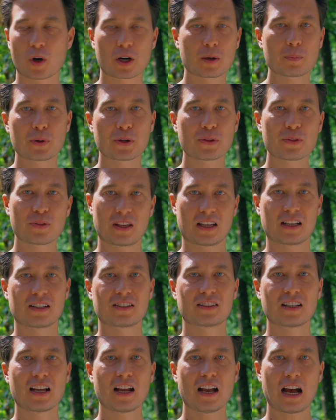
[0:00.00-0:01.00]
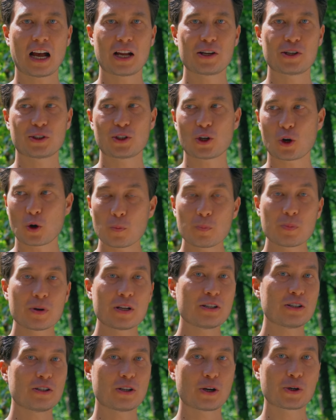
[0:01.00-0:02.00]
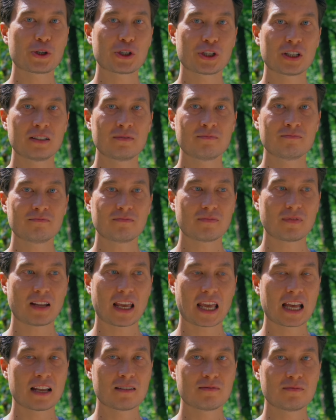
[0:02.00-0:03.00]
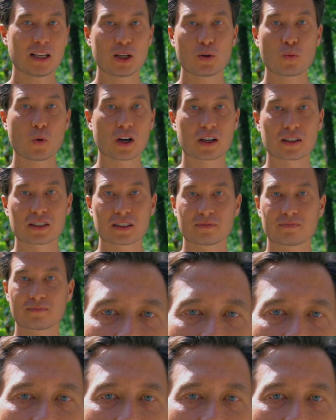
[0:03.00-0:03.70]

where to put things. I just opened Notion and it worked.